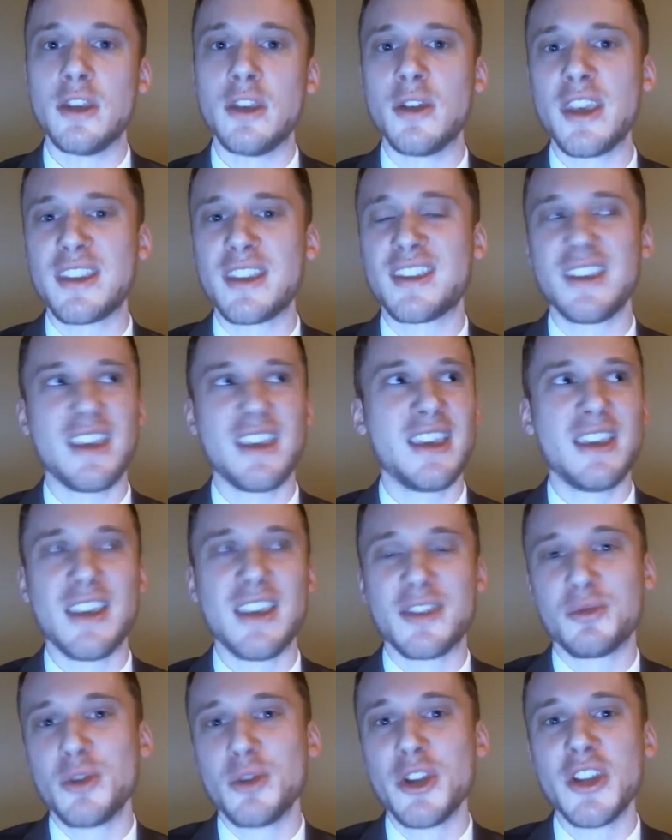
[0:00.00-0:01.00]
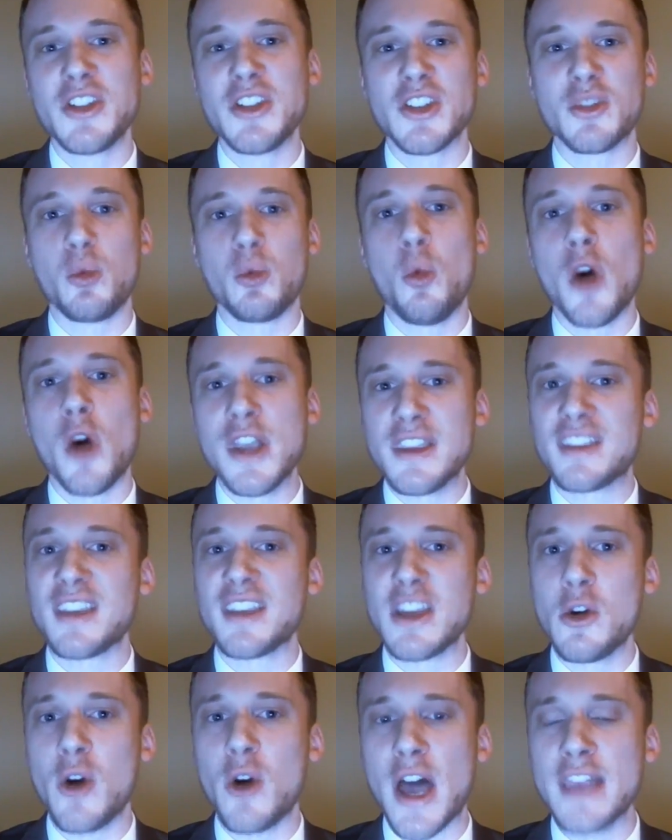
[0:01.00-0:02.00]
you know, it's, it's really just one
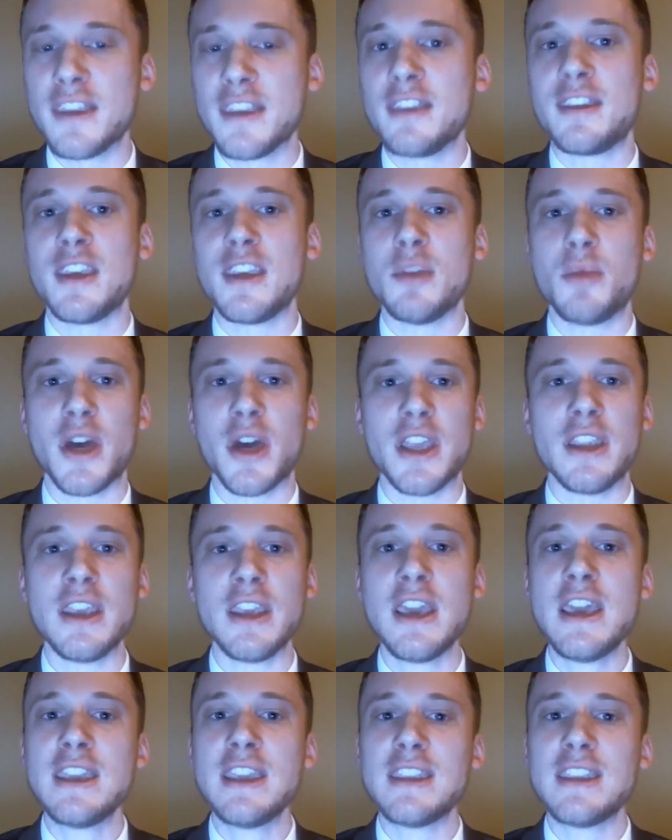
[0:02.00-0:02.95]
single entity, but